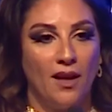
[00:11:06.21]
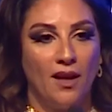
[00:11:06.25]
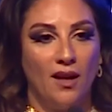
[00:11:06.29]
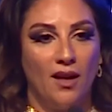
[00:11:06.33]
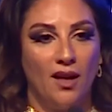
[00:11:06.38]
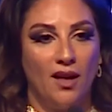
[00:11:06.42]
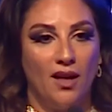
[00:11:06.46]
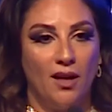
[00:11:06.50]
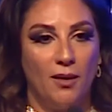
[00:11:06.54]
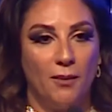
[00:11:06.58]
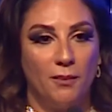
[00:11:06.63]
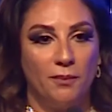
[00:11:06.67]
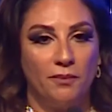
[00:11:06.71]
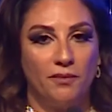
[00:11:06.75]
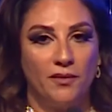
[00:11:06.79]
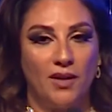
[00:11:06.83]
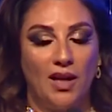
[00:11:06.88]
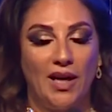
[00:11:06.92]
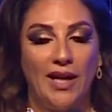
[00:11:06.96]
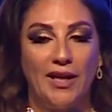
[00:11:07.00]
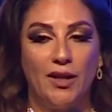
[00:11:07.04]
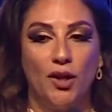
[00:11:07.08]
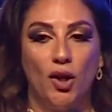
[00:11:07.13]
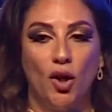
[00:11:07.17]

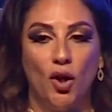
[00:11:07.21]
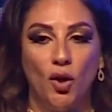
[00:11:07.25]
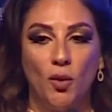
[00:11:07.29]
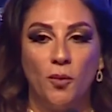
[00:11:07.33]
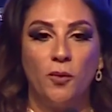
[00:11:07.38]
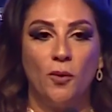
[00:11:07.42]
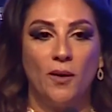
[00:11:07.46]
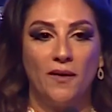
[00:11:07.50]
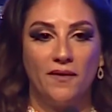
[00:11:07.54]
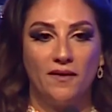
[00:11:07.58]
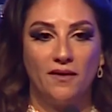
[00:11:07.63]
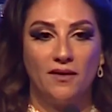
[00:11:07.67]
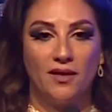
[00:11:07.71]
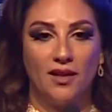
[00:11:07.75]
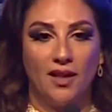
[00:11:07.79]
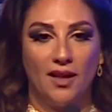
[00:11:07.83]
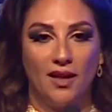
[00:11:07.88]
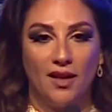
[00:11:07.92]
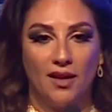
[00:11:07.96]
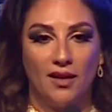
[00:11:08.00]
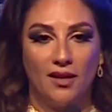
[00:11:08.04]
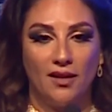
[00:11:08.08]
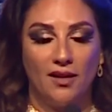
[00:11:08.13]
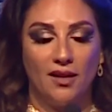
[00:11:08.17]
I hope one
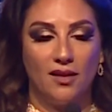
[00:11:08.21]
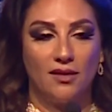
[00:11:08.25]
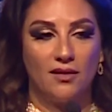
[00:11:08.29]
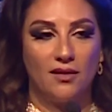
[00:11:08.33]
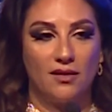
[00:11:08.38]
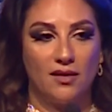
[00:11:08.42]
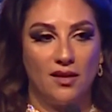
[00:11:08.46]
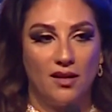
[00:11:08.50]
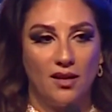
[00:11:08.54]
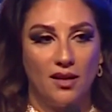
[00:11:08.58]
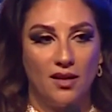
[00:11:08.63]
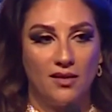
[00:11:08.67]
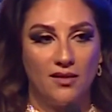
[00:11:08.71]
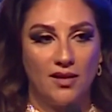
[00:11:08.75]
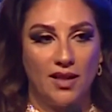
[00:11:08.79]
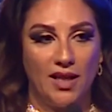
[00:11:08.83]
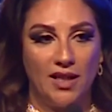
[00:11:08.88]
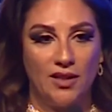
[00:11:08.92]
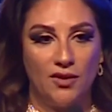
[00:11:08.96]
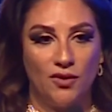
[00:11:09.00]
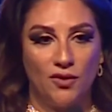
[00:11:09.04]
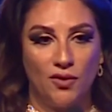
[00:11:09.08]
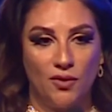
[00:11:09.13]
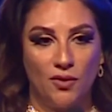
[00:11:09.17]
day Etisalat
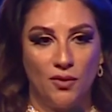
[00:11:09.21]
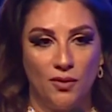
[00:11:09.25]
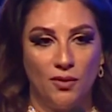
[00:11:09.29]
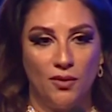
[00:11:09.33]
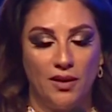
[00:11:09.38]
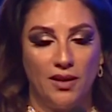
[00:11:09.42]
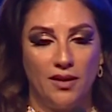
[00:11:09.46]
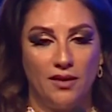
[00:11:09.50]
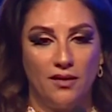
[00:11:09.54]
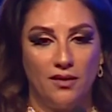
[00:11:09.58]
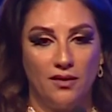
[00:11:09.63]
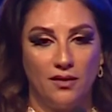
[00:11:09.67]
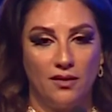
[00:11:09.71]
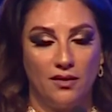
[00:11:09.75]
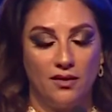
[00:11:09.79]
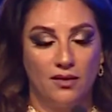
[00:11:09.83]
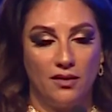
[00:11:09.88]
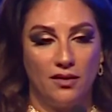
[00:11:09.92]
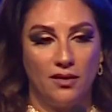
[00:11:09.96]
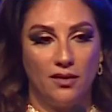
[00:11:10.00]
and Du in